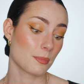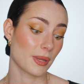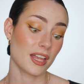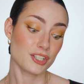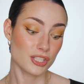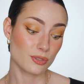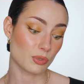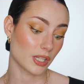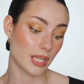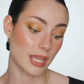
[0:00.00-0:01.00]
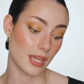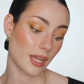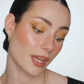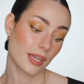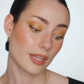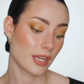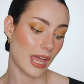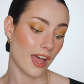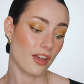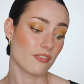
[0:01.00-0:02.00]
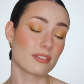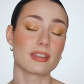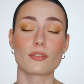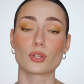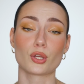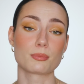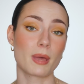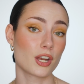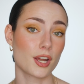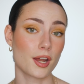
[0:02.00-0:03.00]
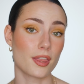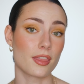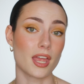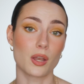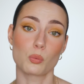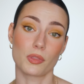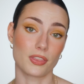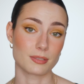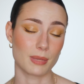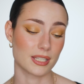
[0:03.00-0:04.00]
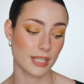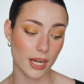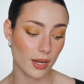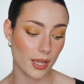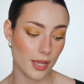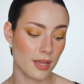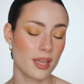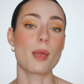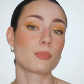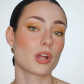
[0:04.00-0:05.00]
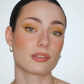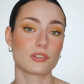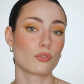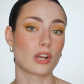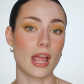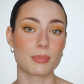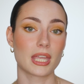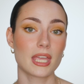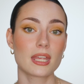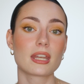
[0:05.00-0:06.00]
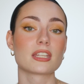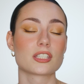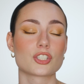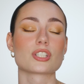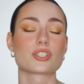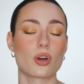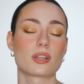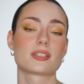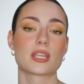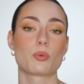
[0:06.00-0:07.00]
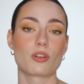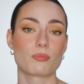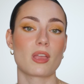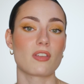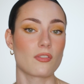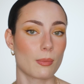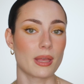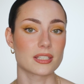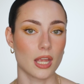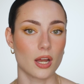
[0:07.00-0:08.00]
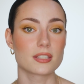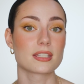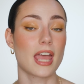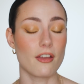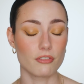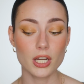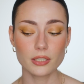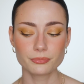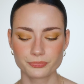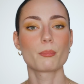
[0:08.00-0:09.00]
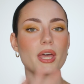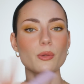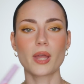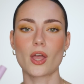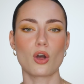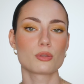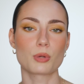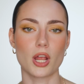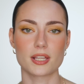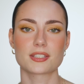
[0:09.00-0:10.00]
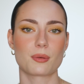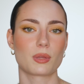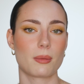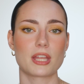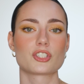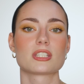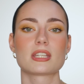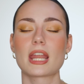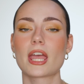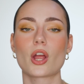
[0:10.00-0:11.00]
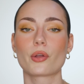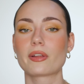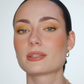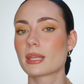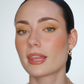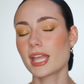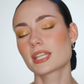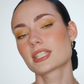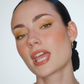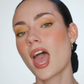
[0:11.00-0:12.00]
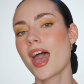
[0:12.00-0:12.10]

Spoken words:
My lashes really have never looked better than this mascara. I'm not even overhyping it. It's just honestly one of my favorite mascaras ever. By the way, all the products that I'm gonna mention today are going to be linked